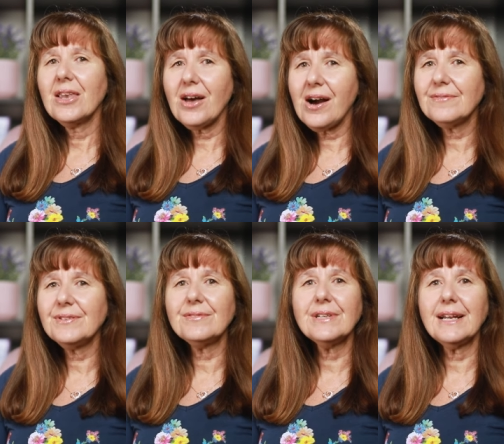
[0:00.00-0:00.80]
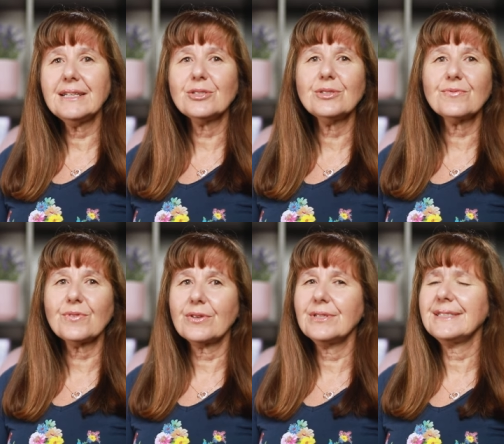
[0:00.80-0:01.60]
Life in Renaissance
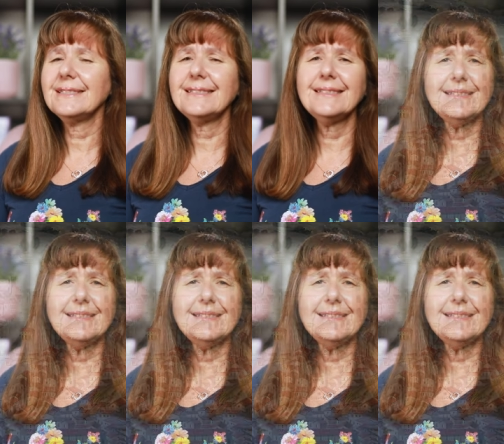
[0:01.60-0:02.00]
Florence is